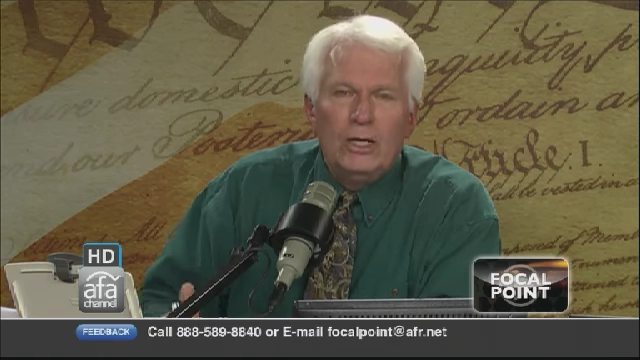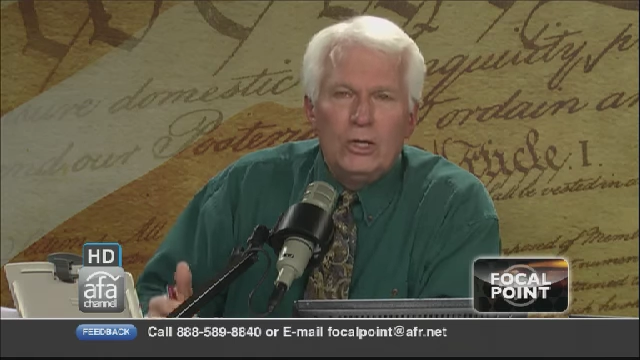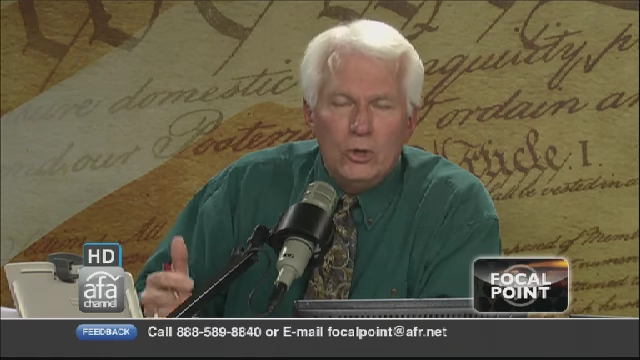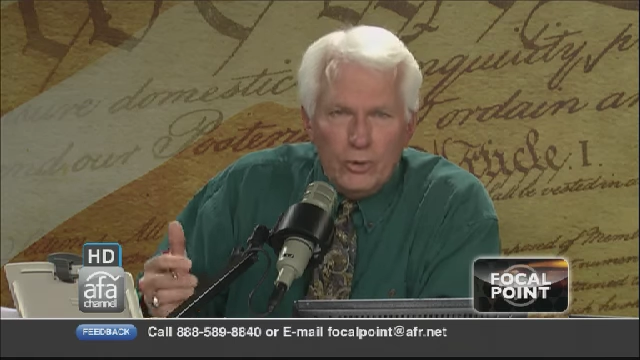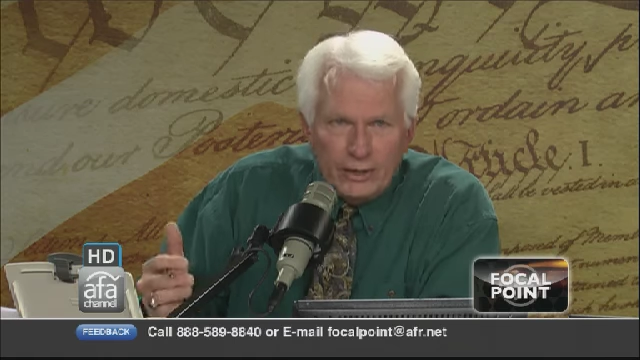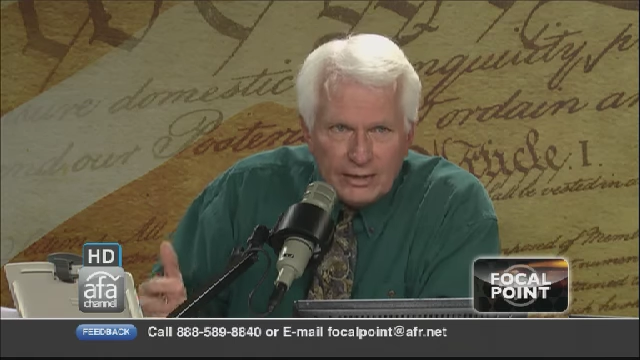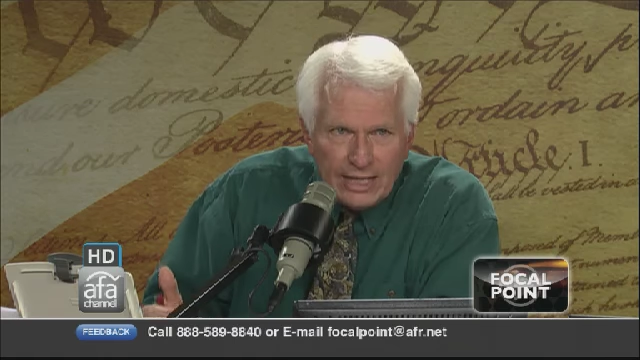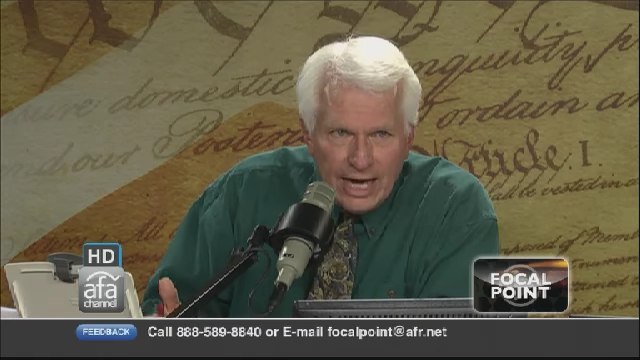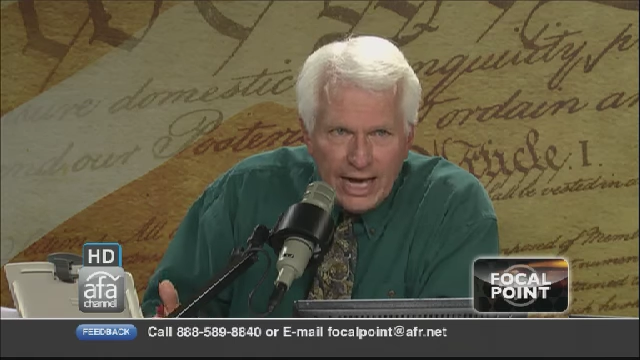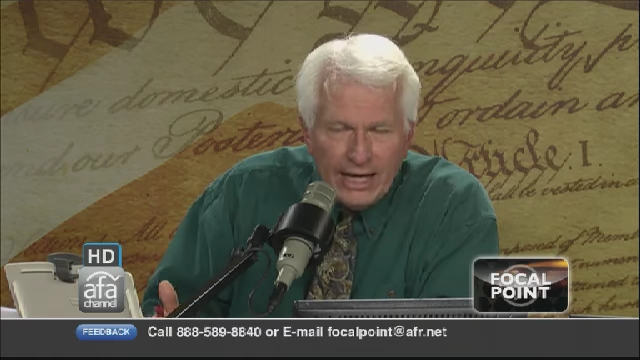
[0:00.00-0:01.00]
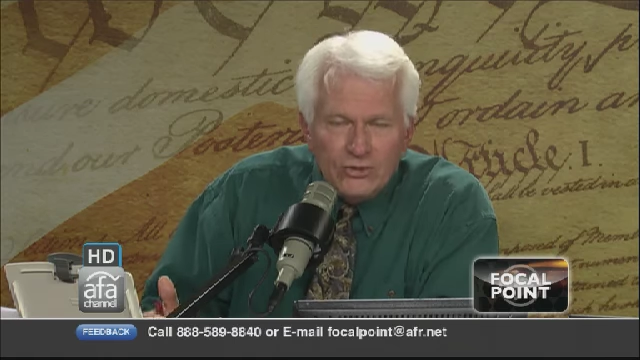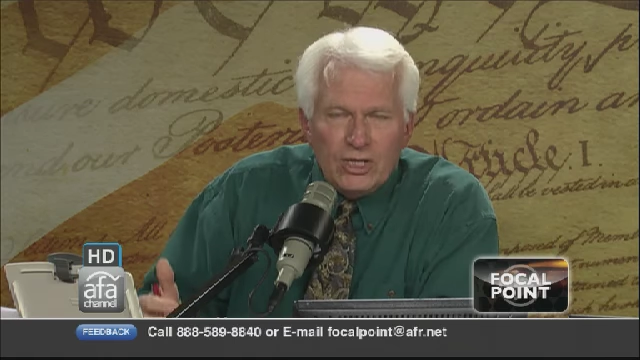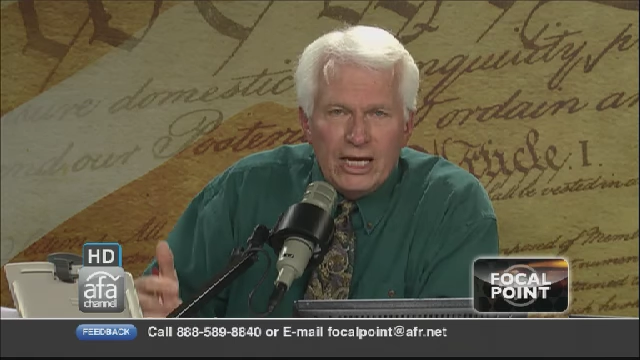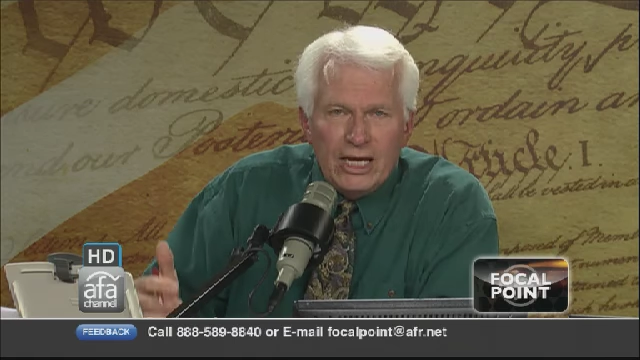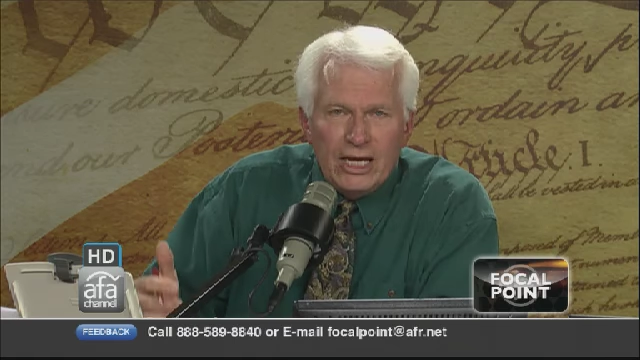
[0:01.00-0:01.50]
who engage
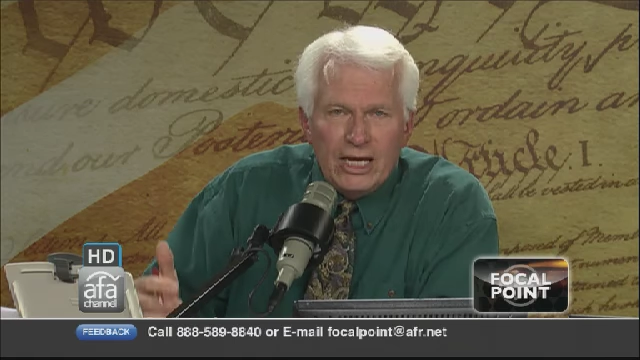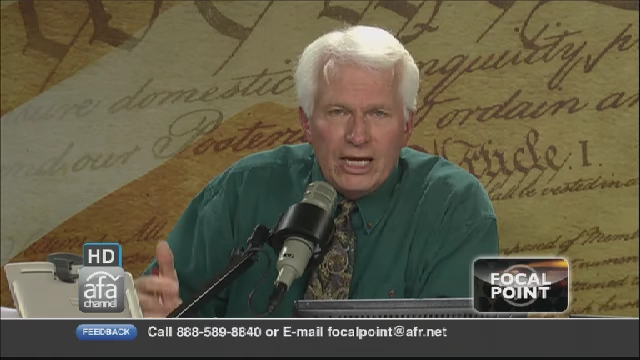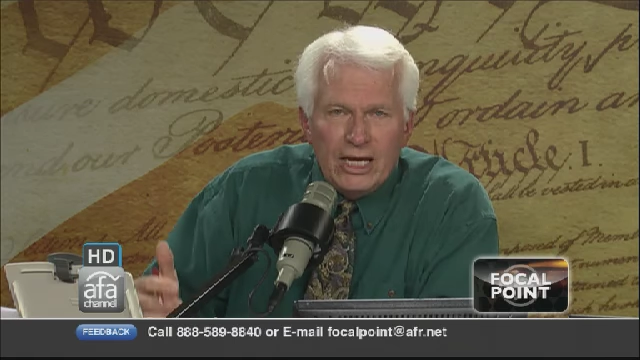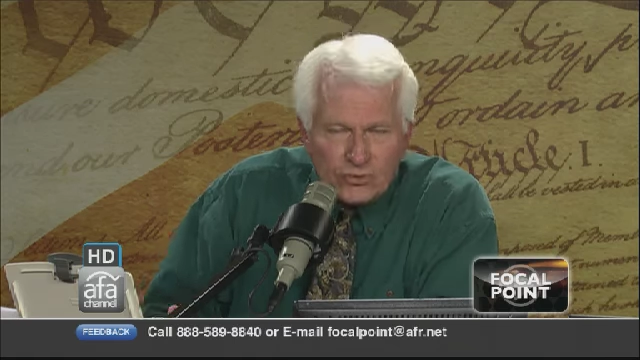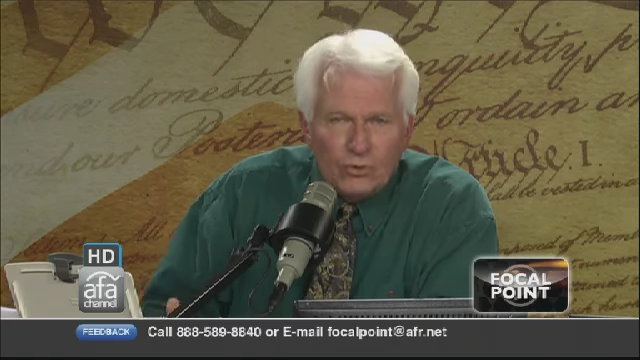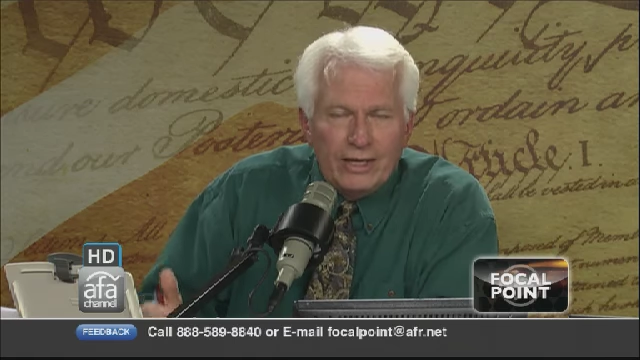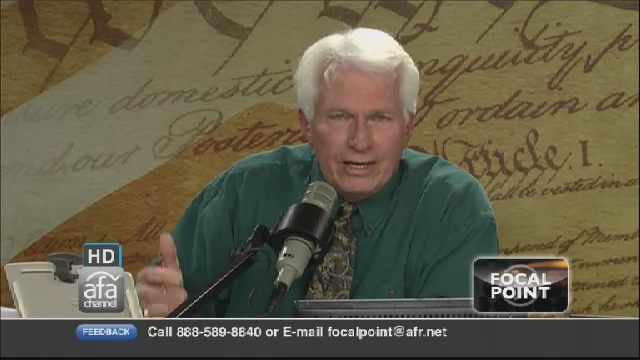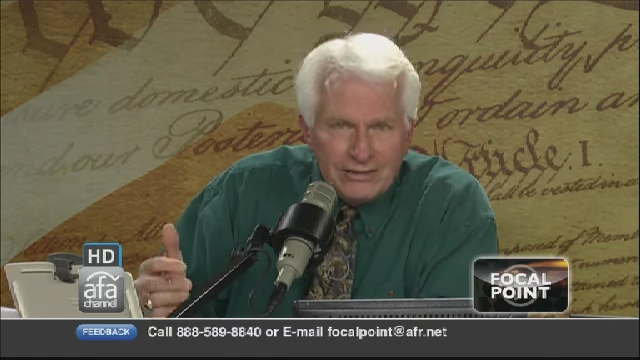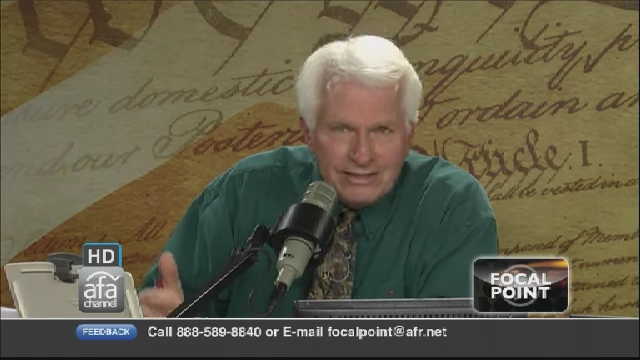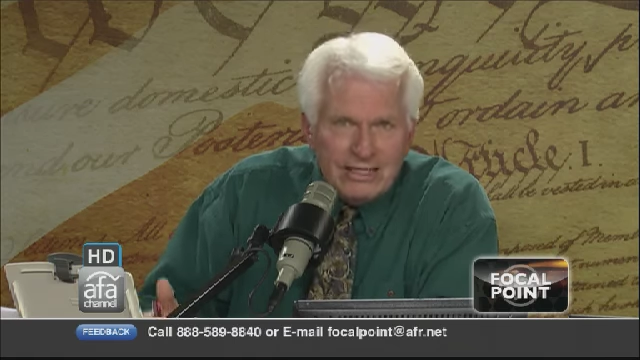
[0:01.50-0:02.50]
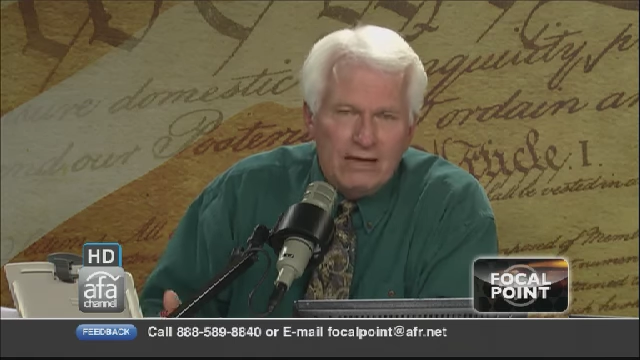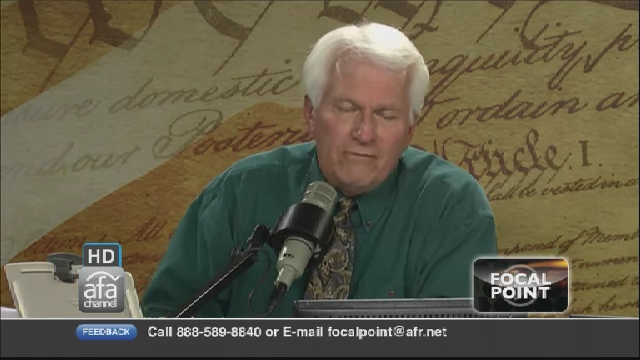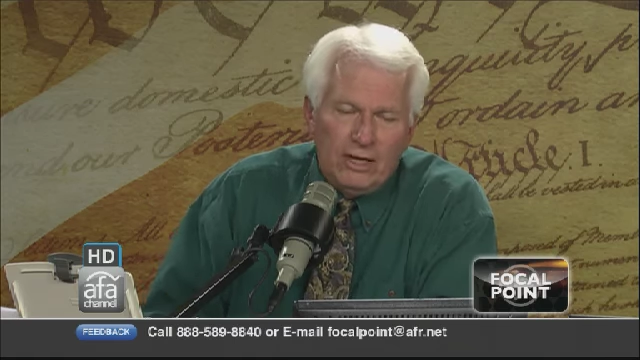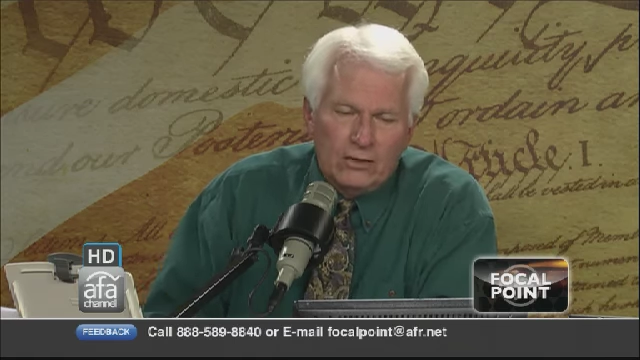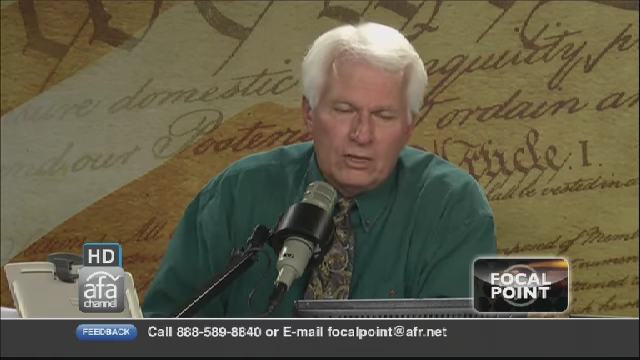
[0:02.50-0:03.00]
in sexually
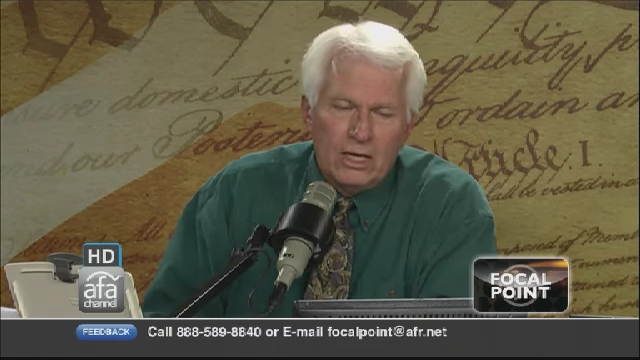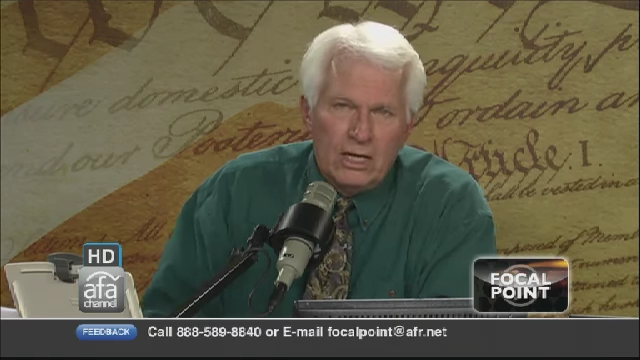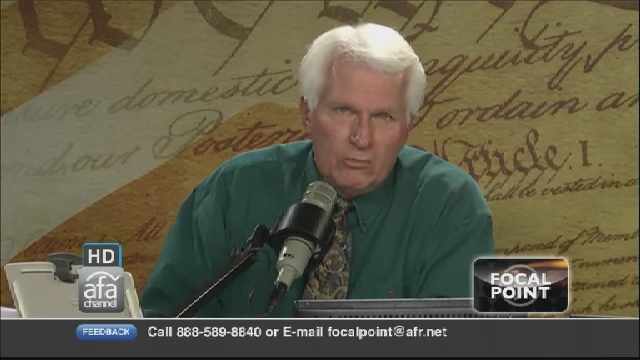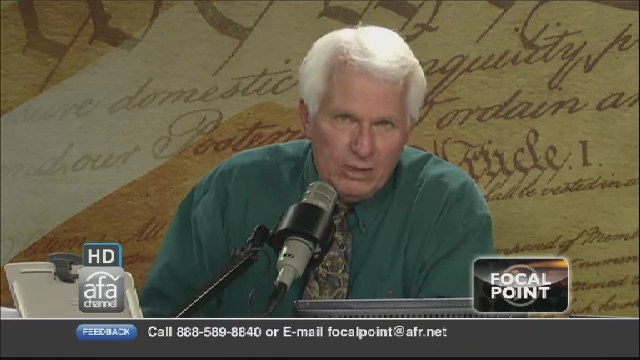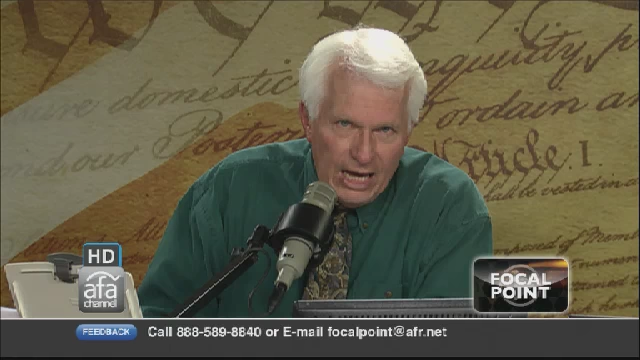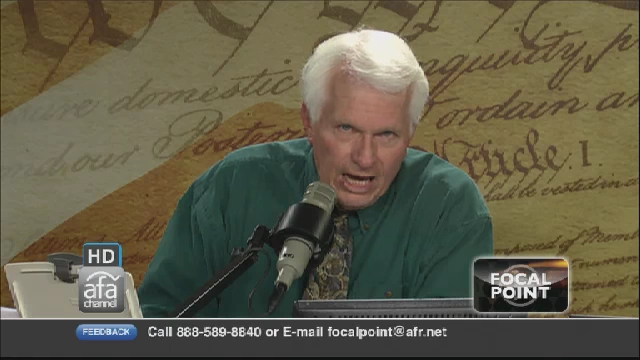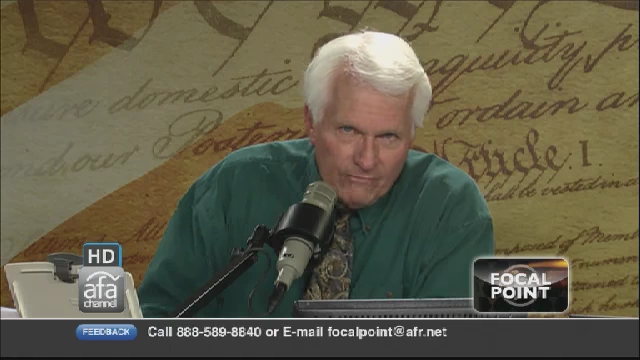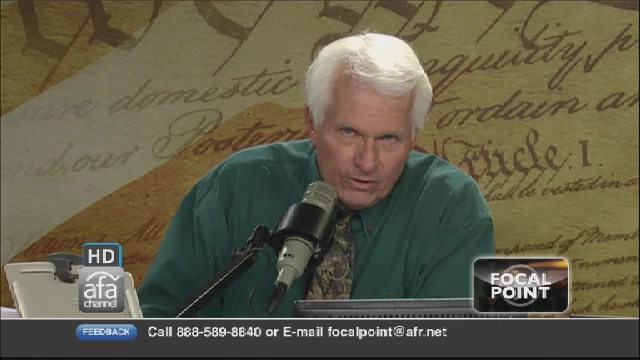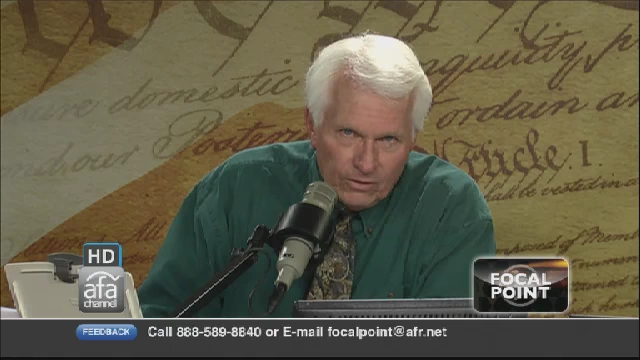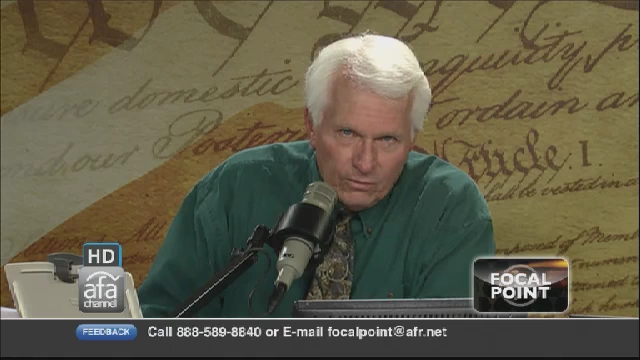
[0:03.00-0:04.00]
deviant behavior.